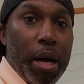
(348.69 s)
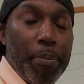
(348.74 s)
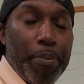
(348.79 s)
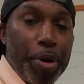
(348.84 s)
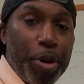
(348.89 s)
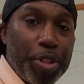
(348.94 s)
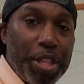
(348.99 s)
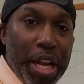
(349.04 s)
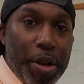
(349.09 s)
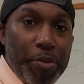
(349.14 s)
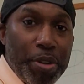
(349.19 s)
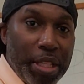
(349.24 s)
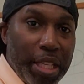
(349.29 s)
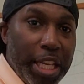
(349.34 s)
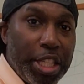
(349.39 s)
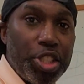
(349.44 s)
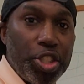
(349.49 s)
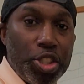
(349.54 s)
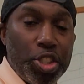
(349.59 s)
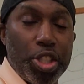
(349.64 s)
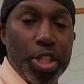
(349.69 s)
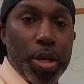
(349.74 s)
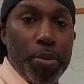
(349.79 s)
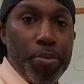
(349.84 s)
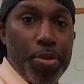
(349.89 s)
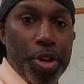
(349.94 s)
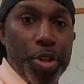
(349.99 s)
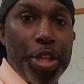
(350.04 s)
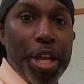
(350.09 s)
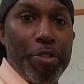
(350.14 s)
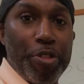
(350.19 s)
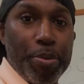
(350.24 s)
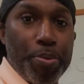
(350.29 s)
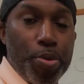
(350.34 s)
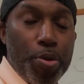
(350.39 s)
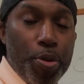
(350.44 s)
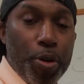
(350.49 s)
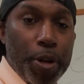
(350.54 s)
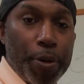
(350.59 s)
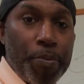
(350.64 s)
Build that relationship, build that
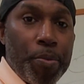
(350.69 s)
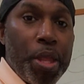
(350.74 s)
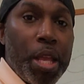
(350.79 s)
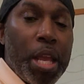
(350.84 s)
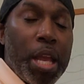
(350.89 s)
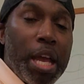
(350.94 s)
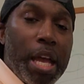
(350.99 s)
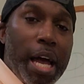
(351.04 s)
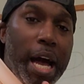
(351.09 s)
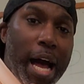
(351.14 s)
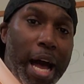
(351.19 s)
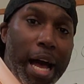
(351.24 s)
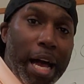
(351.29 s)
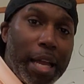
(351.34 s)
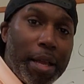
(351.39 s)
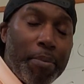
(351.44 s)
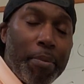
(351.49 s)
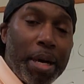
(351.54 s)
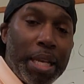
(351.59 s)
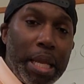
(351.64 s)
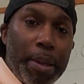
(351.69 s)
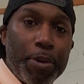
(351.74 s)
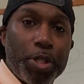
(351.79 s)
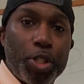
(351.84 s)
rapport. Hi, my name